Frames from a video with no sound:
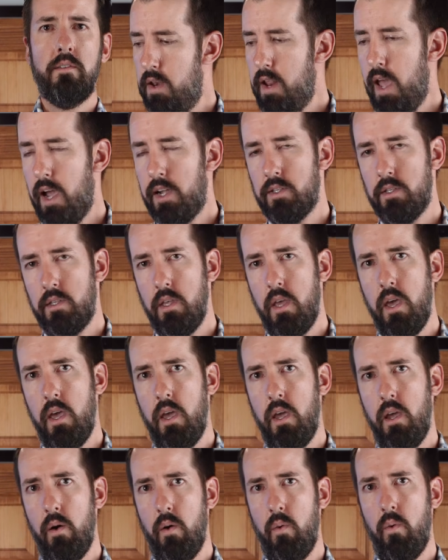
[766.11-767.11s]
The next
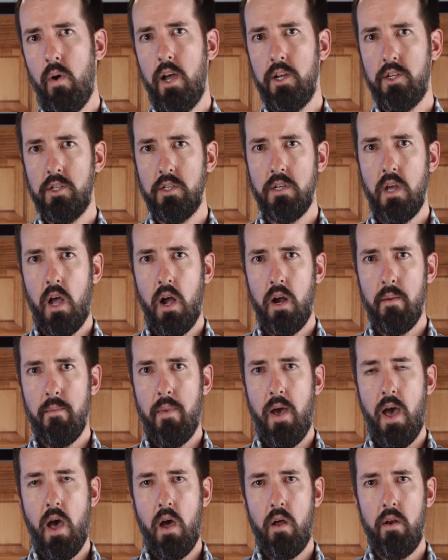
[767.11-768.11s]
thing I should talk
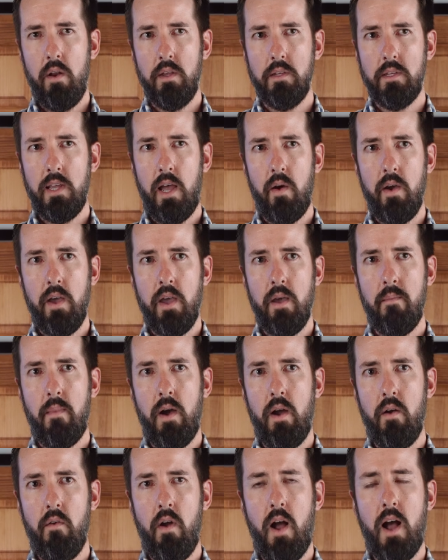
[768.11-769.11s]
about is how I get
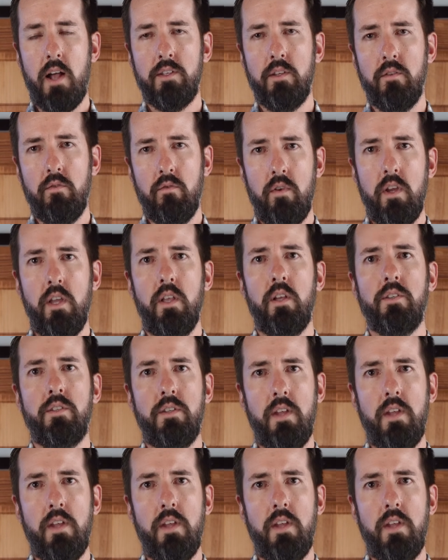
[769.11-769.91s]
my rods and reels